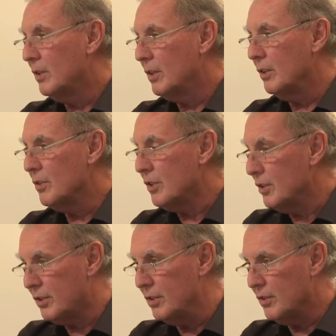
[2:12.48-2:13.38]
to
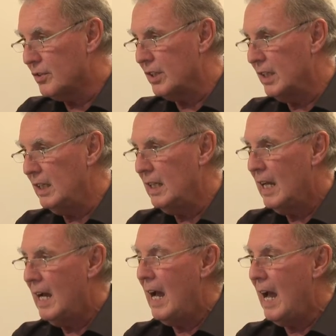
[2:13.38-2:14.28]
consistency
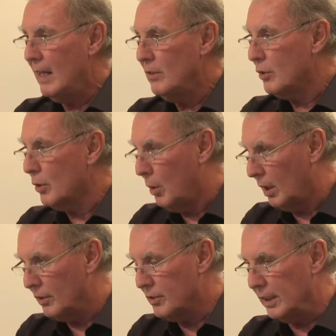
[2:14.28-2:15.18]
and to
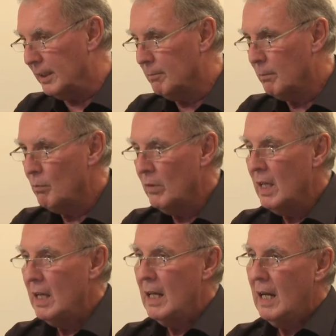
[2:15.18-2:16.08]
quality.
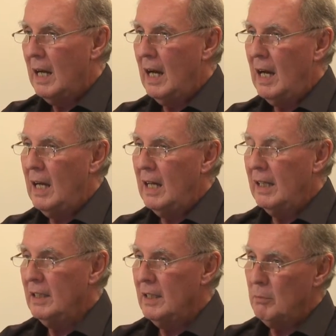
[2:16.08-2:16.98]

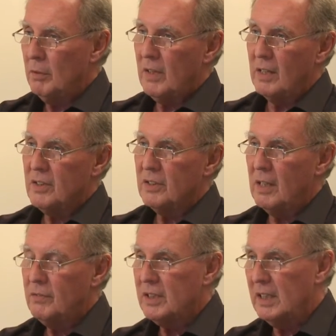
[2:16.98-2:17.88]
In a number of cases
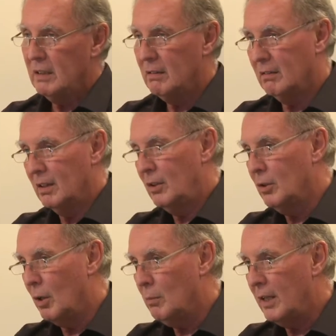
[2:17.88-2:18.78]
I've seen,
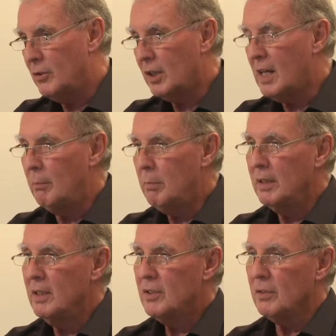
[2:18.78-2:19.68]
major
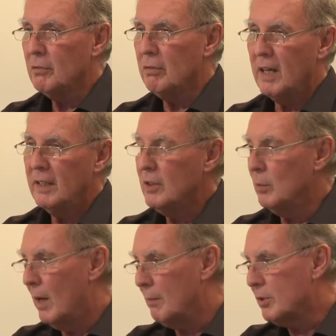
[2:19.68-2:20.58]
companies have created
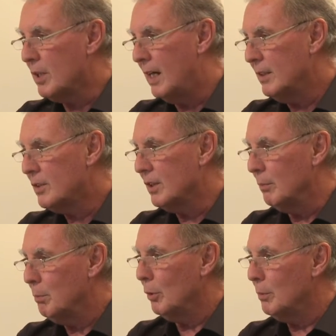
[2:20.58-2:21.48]
websites
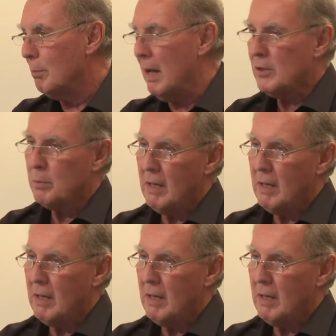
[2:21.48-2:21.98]
and put best